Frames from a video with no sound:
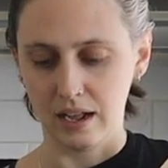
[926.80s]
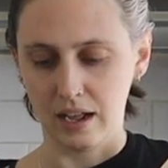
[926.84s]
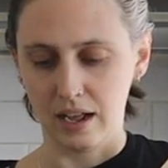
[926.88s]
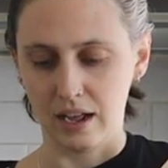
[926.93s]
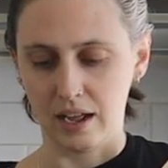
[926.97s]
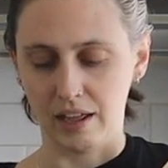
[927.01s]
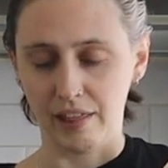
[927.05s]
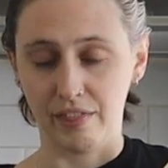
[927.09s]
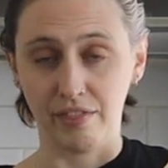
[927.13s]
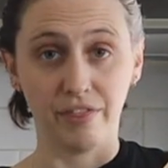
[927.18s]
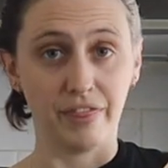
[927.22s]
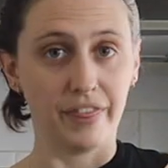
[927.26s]

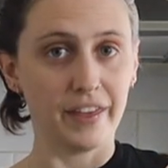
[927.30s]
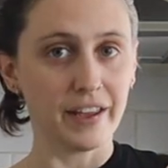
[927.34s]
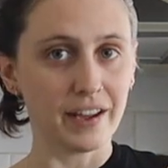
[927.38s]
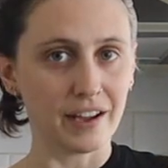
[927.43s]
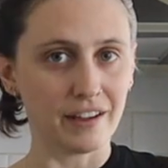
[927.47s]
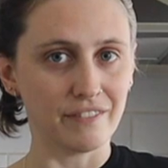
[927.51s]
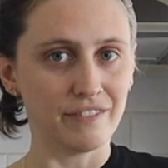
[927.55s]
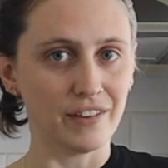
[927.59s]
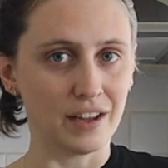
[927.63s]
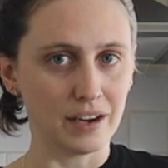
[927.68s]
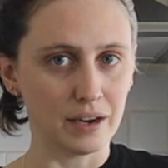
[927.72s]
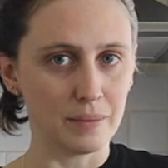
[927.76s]
I think
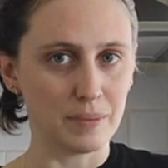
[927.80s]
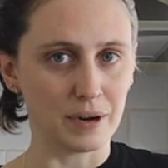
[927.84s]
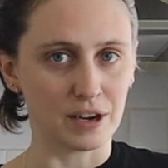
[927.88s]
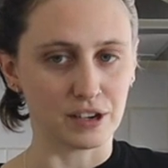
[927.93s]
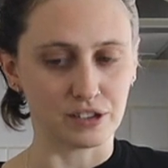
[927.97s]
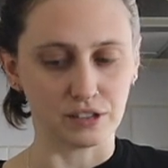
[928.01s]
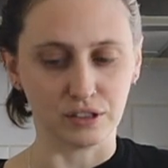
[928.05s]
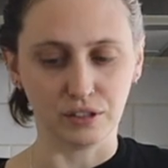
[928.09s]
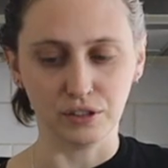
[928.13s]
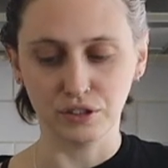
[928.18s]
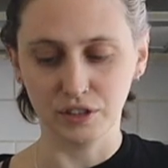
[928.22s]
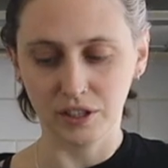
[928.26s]
I found a better
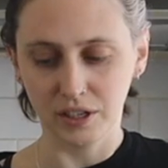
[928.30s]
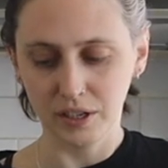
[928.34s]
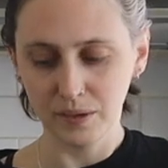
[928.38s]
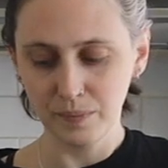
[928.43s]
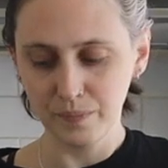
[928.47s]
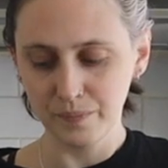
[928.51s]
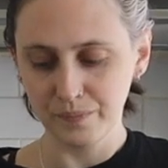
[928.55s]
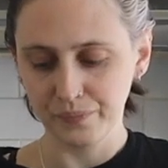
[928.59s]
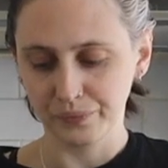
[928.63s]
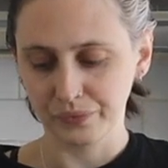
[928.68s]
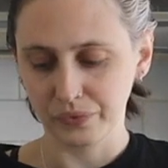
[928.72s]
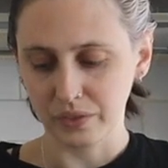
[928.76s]

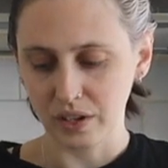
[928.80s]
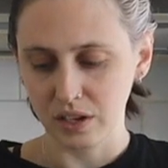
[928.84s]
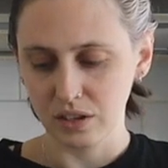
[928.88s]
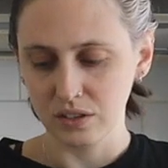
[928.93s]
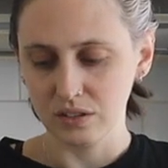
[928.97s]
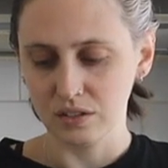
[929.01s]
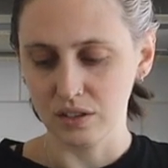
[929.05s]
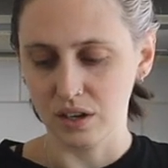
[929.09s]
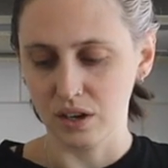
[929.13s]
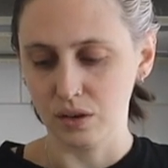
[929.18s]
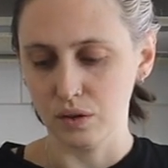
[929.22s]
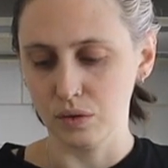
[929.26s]
solution.
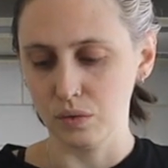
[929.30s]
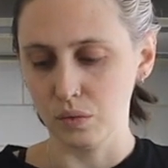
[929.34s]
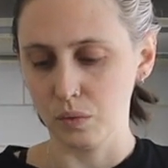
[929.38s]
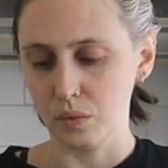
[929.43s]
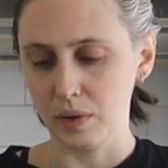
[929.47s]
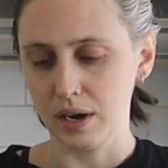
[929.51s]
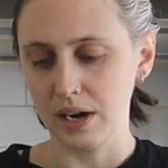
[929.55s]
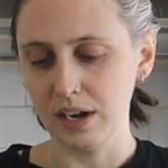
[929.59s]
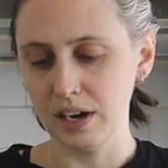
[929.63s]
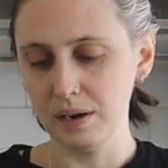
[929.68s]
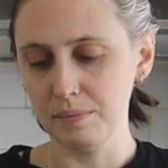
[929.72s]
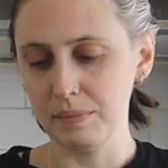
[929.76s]
So
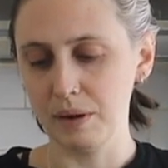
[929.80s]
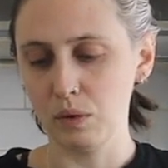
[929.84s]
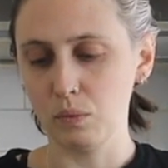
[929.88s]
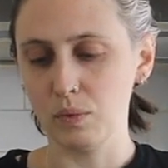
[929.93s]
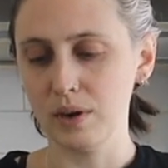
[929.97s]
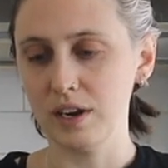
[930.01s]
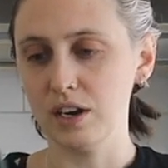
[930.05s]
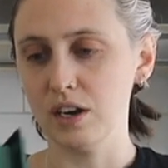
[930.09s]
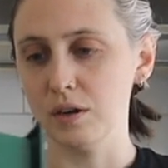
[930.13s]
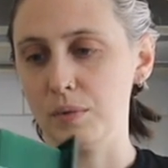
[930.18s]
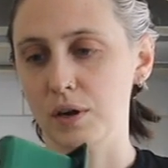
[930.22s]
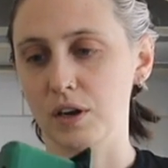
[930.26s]
when I did my
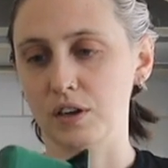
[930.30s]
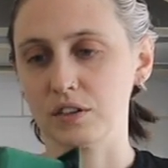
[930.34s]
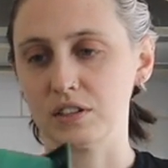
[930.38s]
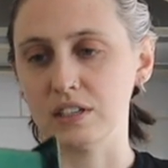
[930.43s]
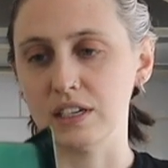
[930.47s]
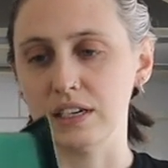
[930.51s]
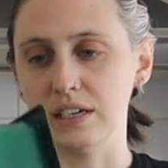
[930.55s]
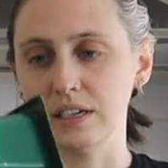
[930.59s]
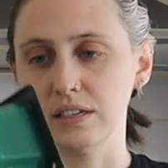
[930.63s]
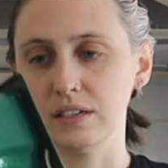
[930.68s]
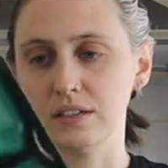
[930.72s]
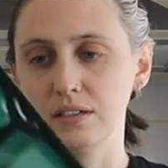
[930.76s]
window
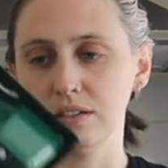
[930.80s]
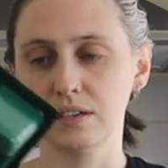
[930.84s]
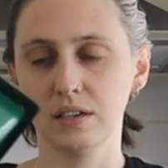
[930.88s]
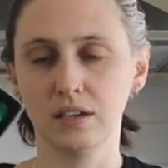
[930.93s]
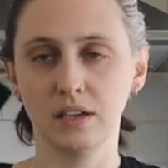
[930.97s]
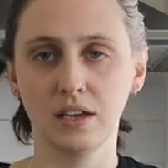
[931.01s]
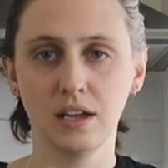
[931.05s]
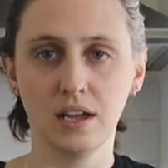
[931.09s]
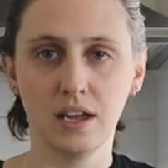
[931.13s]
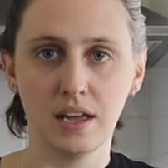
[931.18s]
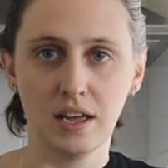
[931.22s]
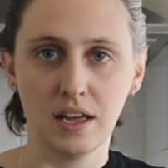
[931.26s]
boxes,
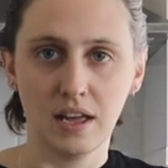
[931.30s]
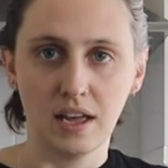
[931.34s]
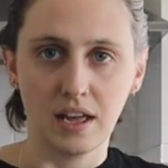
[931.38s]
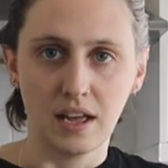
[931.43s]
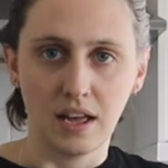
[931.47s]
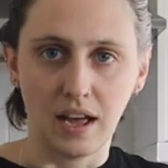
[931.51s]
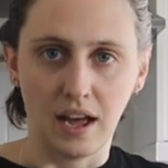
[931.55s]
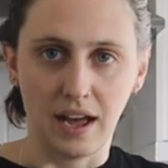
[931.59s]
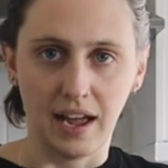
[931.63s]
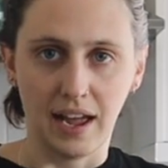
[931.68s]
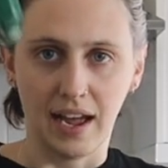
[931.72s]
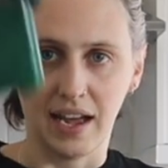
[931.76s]

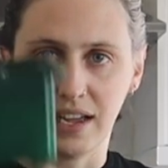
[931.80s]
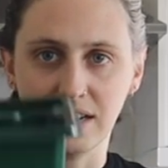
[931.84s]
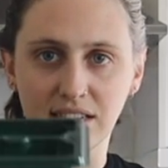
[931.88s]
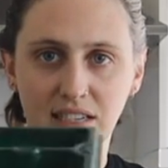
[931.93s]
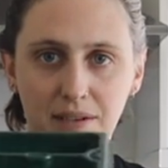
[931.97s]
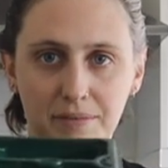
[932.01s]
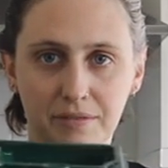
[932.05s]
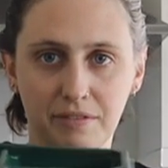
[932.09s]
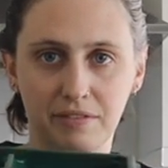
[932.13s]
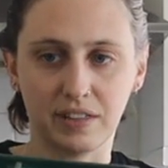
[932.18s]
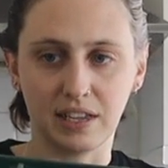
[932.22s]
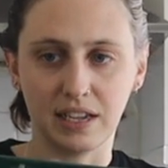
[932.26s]
I had
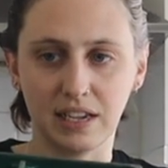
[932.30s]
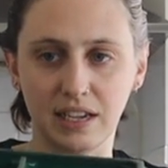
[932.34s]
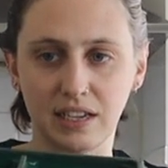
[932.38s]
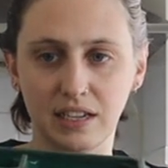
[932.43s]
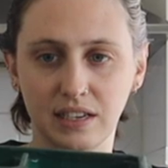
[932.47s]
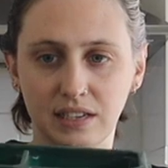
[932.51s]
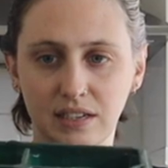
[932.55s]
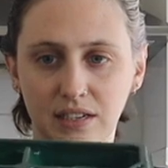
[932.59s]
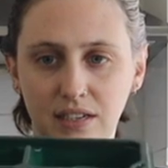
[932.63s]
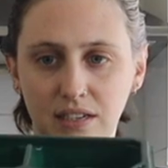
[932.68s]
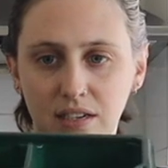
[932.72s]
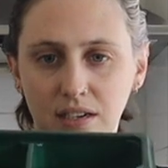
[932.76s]
some of
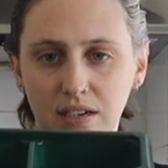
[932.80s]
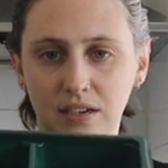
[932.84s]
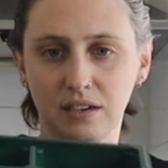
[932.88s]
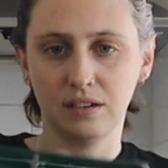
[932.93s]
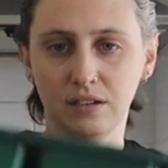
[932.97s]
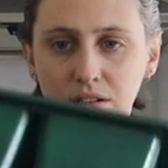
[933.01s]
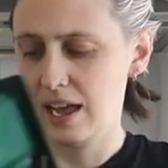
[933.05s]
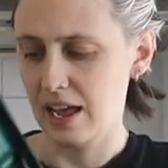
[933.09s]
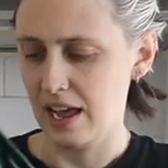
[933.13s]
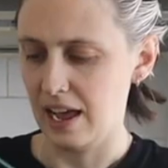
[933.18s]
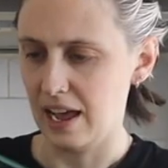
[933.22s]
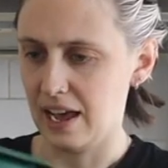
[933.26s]
these
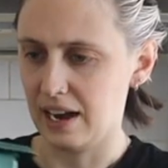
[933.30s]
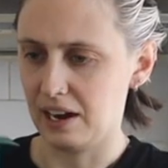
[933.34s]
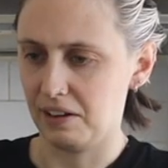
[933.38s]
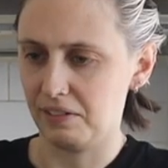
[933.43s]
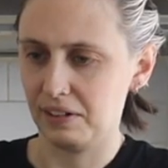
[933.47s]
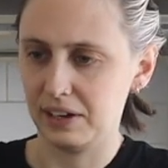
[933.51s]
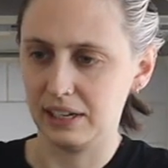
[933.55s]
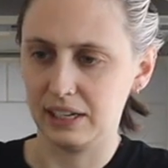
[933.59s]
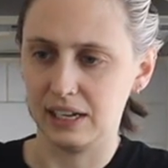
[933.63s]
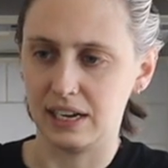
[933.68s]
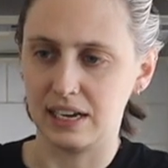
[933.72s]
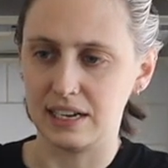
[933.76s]
and I
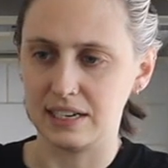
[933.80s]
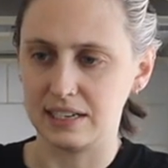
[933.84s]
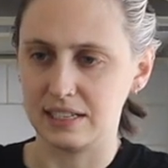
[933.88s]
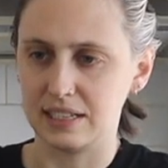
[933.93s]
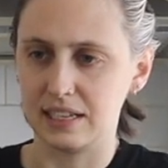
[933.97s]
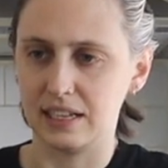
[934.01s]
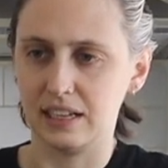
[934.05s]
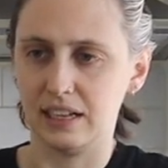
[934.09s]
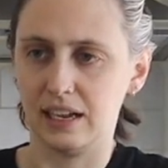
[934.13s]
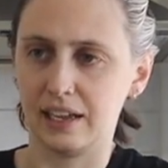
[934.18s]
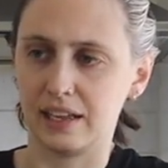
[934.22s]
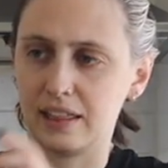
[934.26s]
realized
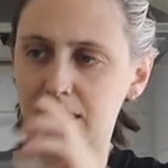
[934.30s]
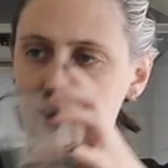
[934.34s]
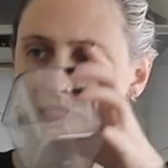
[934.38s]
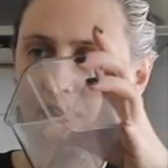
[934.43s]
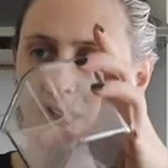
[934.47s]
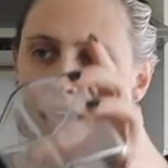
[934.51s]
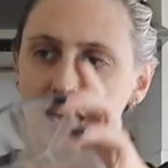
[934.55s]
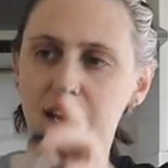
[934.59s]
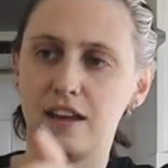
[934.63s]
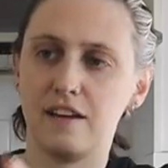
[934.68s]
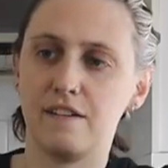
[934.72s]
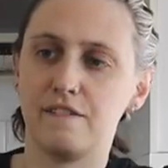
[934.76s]
that like
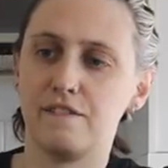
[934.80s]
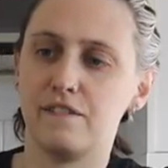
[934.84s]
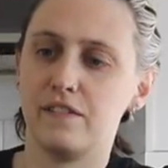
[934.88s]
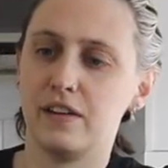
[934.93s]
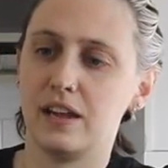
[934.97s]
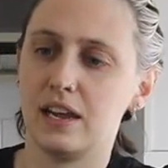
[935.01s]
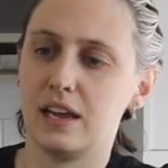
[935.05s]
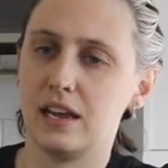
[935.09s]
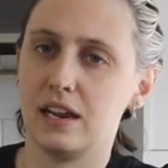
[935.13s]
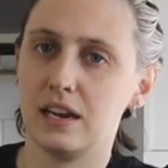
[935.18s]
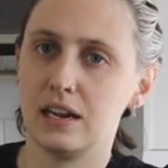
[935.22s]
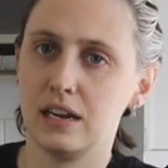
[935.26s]
they
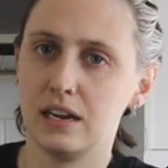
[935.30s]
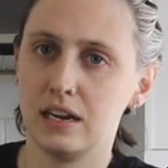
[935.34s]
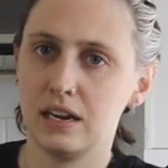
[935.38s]
fit